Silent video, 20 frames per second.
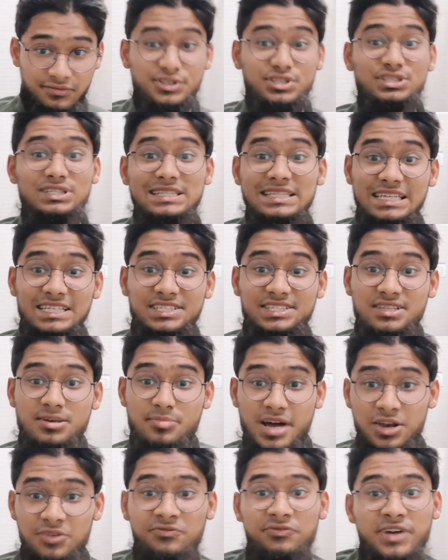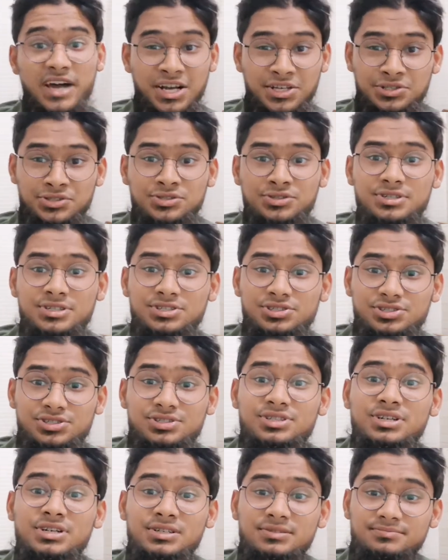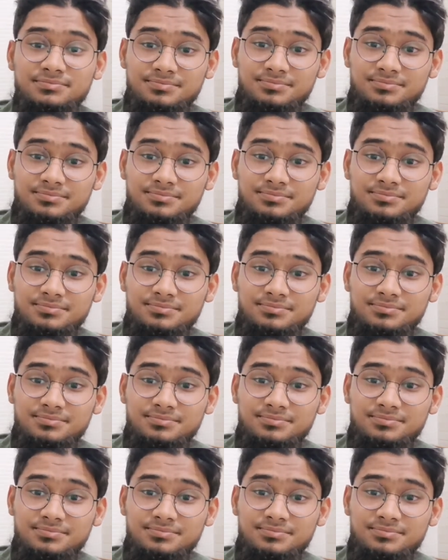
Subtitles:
which leads the manufacturers